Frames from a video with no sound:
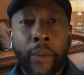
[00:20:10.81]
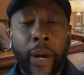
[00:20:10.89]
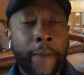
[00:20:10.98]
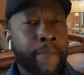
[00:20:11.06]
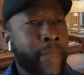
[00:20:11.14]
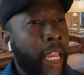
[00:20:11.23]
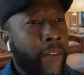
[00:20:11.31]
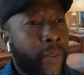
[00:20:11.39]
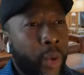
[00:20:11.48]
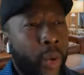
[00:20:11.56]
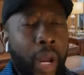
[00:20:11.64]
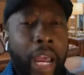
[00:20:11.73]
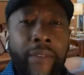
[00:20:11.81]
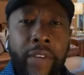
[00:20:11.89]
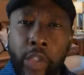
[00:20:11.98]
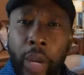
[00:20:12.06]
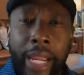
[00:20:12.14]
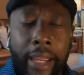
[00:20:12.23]
Right? If you don't have a
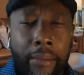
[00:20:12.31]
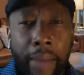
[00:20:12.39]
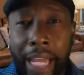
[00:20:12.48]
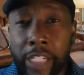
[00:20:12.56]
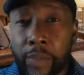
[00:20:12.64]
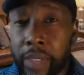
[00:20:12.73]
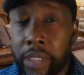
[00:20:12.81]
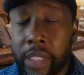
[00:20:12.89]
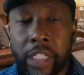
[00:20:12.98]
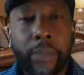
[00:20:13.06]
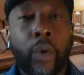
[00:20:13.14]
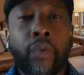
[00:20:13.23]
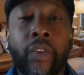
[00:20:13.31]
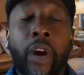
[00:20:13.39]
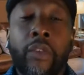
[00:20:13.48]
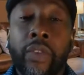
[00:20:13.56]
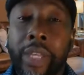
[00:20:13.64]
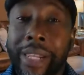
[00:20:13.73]
tracking management system
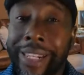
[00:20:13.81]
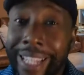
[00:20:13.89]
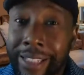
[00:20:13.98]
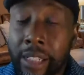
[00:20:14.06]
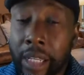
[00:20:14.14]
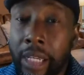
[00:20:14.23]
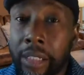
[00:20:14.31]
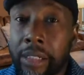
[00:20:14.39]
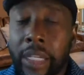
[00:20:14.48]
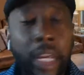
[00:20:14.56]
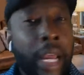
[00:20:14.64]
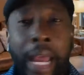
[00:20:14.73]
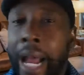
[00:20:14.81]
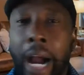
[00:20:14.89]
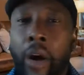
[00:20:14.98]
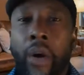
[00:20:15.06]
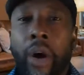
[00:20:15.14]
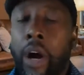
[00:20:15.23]
over the least things,
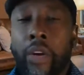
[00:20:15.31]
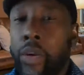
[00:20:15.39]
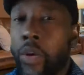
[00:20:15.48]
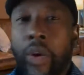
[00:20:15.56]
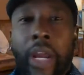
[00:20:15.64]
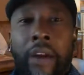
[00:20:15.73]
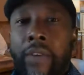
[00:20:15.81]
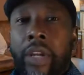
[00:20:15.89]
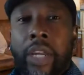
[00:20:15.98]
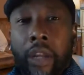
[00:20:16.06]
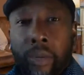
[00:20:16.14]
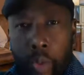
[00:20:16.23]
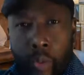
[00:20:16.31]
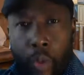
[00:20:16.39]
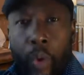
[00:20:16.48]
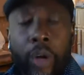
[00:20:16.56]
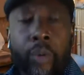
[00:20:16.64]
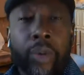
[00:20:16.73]
how are you going to ever get
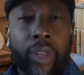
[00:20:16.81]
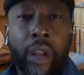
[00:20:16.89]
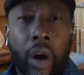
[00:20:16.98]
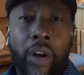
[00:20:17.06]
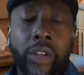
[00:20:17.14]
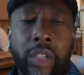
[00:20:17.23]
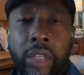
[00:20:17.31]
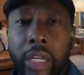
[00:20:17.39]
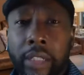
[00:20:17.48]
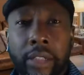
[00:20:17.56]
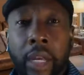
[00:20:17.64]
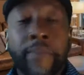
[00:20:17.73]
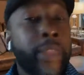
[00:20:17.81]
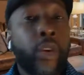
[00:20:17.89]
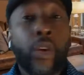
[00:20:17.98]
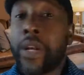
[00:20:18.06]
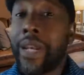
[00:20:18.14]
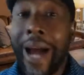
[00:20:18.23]
rewarded with the larger things?
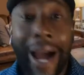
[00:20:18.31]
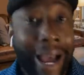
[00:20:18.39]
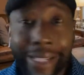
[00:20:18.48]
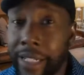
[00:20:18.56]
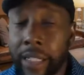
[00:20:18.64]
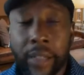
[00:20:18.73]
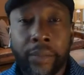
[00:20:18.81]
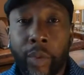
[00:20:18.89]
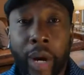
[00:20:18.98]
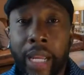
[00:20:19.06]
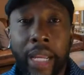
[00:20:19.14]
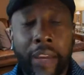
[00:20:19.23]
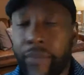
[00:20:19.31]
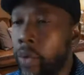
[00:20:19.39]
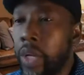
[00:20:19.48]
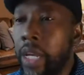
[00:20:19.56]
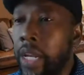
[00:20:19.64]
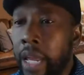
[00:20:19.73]
You're not, right? If you
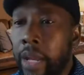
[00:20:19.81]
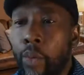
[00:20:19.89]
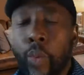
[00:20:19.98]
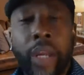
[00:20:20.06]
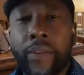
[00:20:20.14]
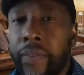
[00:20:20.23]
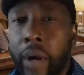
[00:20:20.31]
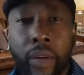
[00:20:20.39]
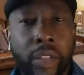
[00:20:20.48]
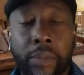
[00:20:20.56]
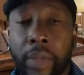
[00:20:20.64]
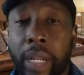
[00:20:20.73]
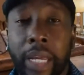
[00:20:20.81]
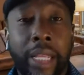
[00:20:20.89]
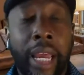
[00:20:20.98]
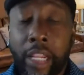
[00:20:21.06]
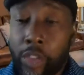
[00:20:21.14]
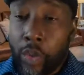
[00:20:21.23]
get a windfall or something like
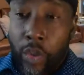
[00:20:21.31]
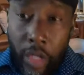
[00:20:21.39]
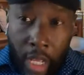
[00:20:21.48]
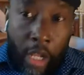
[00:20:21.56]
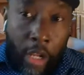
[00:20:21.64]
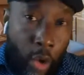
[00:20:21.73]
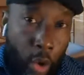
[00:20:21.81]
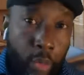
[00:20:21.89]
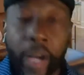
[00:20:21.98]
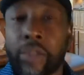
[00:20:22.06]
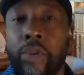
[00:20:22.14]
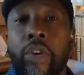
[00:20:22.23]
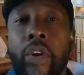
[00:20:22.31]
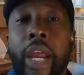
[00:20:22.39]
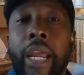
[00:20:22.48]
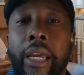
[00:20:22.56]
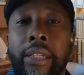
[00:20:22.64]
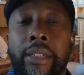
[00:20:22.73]
that, it's going to go right through your
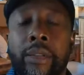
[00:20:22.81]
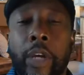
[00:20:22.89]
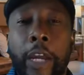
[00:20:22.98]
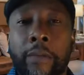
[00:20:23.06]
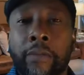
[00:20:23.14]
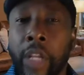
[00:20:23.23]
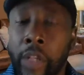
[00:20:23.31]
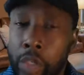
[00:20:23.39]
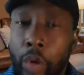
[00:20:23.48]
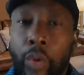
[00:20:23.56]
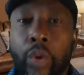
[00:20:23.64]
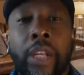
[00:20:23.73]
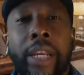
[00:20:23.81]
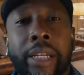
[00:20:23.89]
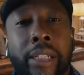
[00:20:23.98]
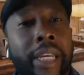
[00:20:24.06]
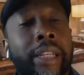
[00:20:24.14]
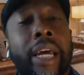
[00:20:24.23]
hands. Okay, so
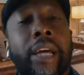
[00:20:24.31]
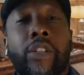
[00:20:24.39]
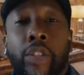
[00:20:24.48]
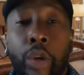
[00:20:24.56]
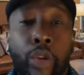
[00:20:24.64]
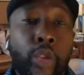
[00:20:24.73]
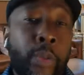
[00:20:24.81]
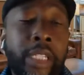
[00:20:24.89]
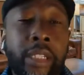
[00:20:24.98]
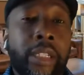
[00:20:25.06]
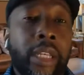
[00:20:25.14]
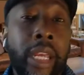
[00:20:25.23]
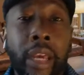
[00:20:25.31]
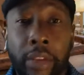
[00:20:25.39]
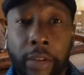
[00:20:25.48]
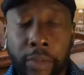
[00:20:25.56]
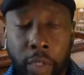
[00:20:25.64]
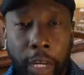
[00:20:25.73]
let's get those pieces
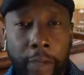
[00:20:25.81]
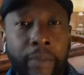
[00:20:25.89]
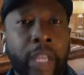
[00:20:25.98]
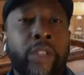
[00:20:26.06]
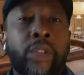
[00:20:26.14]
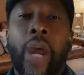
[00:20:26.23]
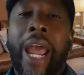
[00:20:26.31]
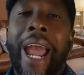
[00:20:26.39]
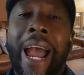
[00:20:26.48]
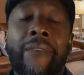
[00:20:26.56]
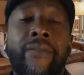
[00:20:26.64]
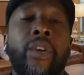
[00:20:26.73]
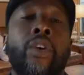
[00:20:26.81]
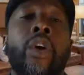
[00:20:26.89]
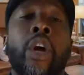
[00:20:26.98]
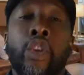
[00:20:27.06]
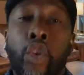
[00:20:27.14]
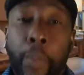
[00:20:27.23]
together. Okay, so
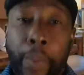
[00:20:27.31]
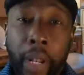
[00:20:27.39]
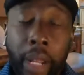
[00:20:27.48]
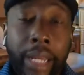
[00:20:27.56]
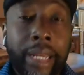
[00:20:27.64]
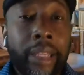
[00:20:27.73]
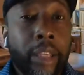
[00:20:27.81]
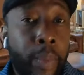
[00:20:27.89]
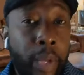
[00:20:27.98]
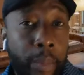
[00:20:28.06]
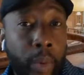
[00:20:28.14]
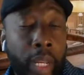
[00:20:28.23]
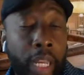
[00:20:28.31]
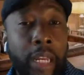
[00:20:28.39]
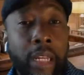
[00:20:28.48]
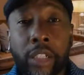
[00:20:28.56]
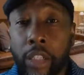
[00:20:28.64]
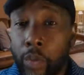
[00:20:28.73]
after you're plugging the people
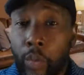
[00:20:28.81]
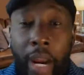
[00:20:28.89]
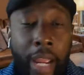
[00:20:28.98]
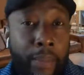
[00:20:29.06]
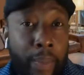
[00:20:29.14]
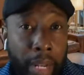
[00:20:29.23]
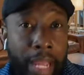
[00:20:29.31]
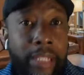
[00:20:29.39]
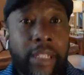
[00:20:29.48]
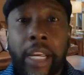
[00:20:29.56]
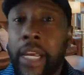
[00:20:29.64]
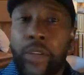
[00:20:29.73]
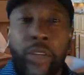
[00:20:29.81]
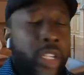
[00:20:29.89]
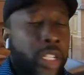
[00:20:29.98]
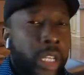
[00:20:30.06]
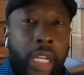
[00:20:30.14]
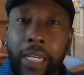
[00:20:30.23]
into the right place, you're
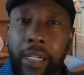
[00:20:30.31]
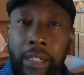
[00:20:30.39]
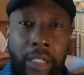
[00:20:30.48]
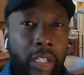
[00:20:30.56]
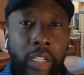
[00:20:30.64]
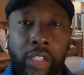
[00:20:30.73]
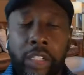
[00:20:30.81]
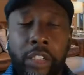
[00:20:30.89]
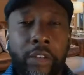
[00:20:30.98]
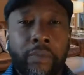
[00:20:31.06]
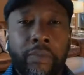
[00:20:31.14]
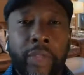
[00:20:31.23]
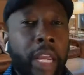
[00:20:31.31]
just collecting decisions.